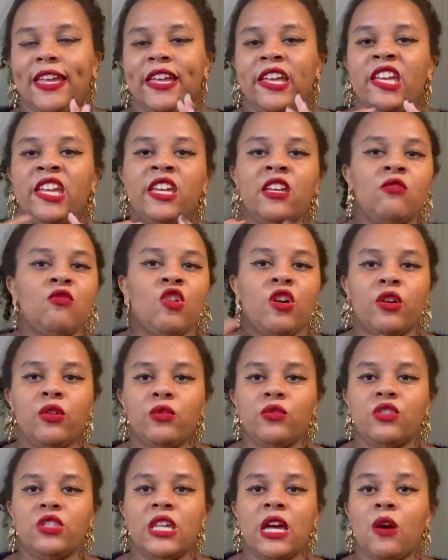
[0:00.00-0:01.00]

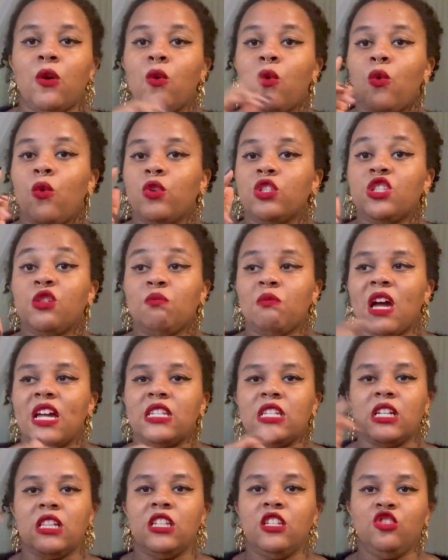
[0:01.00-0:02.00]
heroes that
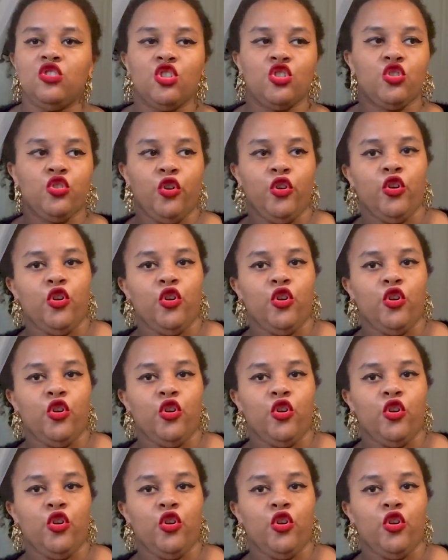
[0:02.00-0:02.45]
automatically just